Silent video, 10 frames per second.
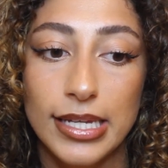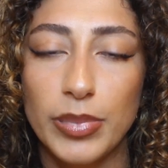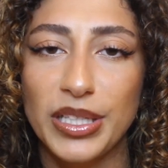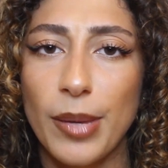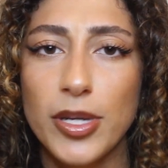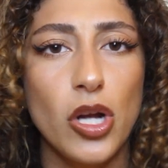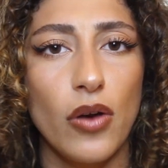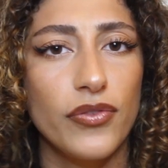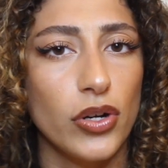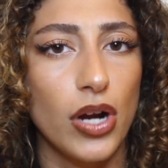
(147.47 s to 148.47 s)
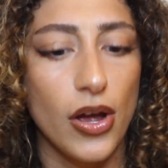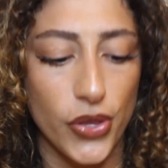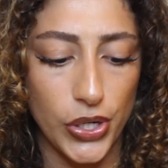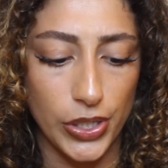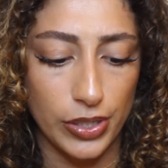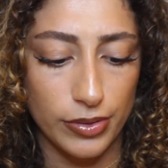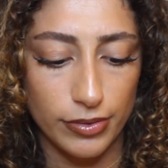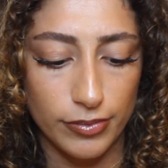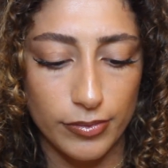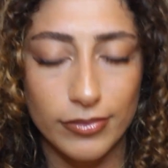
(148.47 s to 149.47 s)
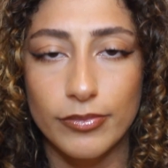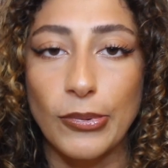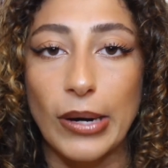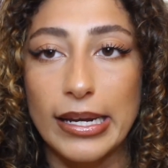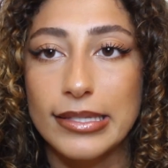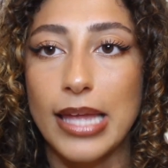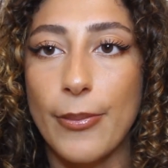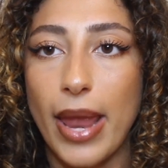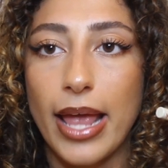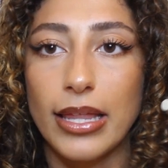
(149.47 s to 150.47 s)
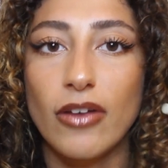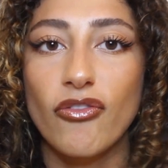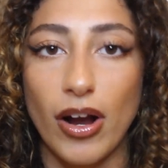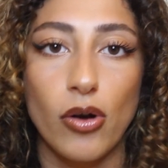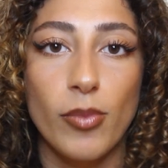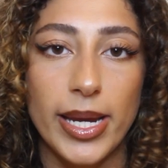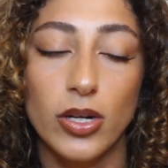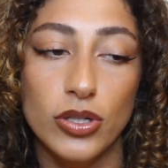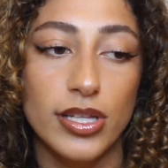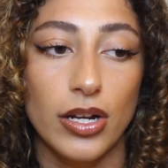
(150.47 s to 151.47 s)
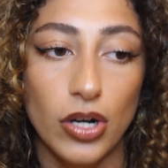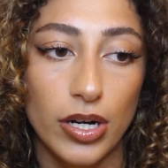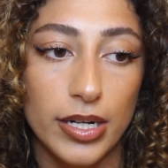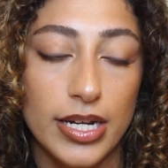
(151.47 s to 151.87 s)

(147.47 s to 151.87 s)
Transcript: But let me know if there are other brands that make like freckle makers that are